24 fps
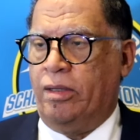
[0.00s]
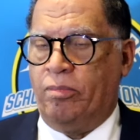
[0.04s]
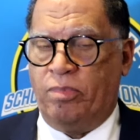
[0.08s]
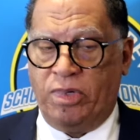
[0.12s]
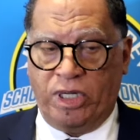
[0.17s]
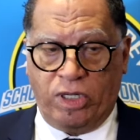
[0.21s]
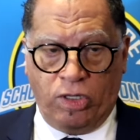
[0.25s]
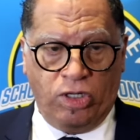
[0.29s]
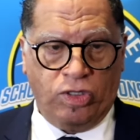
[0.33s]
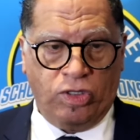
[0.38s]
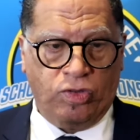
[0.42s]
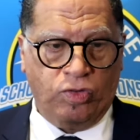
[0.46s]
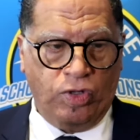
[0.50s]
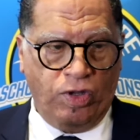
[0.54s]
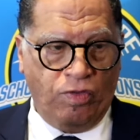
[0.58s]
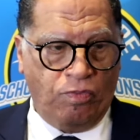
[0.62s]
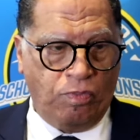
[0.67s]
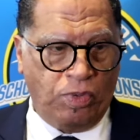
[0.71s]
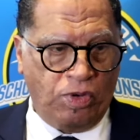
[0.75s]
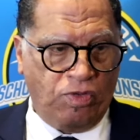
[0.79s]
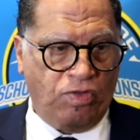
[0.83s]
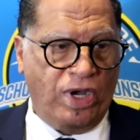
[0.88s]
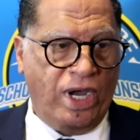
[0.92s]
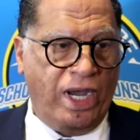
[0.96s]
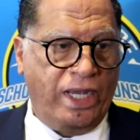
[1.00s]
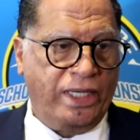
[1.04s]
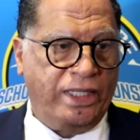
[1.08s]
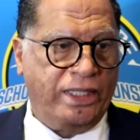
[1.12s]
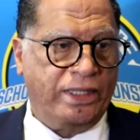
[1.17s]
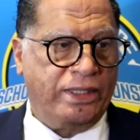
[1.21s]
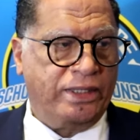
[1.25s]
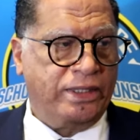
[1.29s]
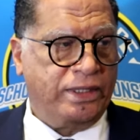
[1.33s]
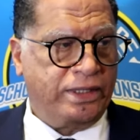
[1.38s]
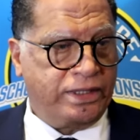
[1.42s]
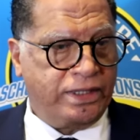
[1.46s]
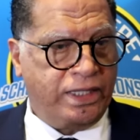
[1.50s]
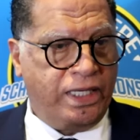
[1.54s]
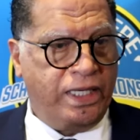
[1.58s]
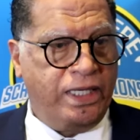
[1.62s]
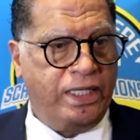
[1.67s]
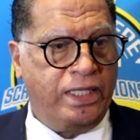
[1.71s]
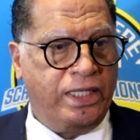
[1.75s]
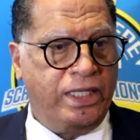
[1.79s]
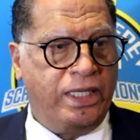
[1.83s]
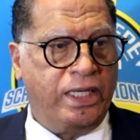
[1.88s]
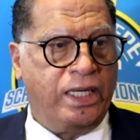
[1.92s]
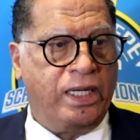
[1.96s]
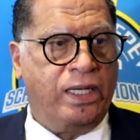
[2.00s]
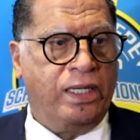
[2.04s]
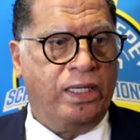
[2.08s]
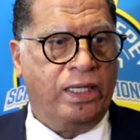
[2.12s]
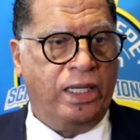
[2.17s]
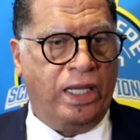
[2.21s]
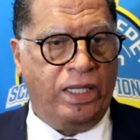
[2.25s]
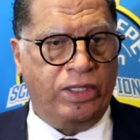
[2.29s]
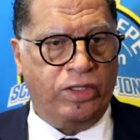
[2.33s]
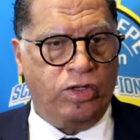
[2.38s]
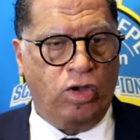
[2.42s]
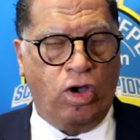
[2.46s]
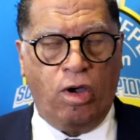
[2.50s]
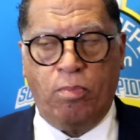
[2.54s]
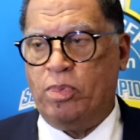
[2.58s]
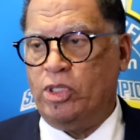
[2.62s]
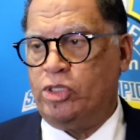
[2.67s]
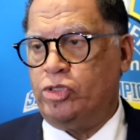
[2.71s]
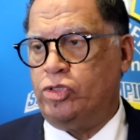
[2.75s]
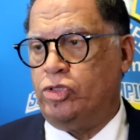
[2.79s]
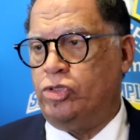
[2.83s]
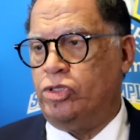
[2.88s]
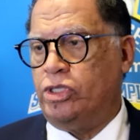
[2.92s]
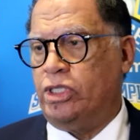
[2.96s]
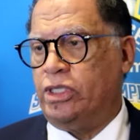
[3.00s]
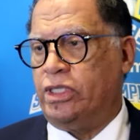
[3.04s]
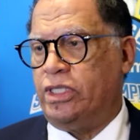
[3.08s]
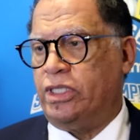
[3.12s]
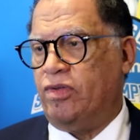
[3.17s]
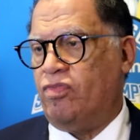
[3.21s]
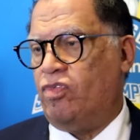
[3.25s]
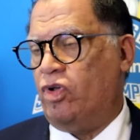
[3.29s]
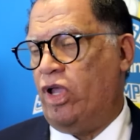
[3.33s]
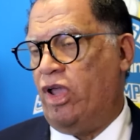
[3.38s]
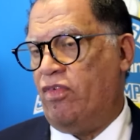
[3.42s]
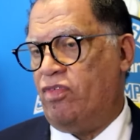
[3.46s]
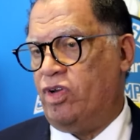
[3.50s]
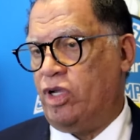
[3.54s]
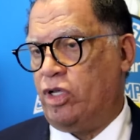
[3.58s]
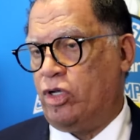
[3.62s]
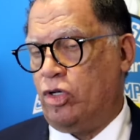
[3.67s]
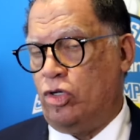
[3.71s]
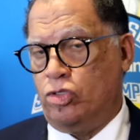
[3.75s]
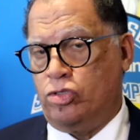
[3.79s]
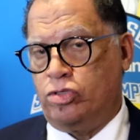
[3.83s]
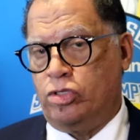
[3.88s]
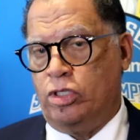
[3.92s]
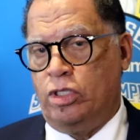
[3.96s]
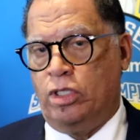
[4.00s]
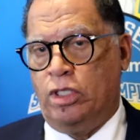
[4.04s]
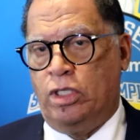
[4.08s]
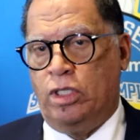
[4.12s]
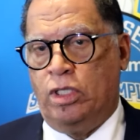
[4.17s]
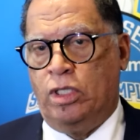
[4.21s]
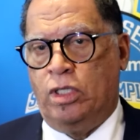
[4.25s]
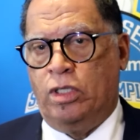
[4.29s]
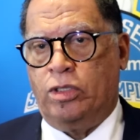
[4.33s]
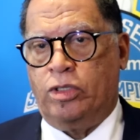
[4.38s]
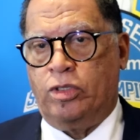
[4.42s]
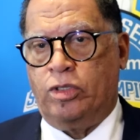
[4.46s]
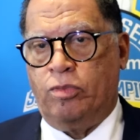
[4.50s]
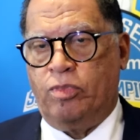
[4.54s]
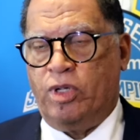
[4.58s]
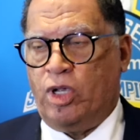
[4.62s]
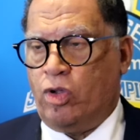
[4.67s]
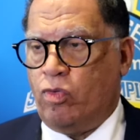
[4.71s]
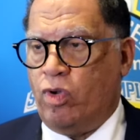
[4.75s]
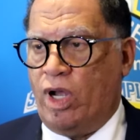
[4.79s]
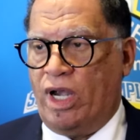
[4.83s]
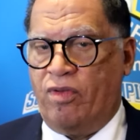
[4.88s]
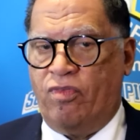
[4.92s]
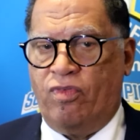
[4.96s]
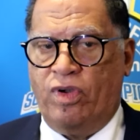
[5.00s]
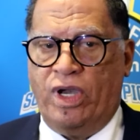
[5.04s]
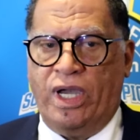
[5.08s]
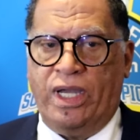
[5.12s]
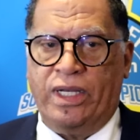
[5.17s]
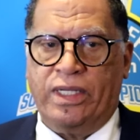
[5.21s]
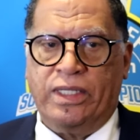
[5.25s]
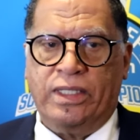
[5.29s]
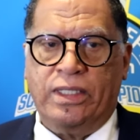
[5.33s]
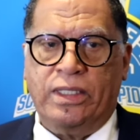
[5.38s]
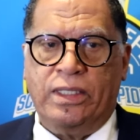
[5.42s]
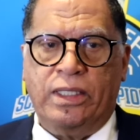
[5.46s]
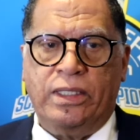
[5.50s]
because we have provided the training and the opportunity for every coach to be qualified.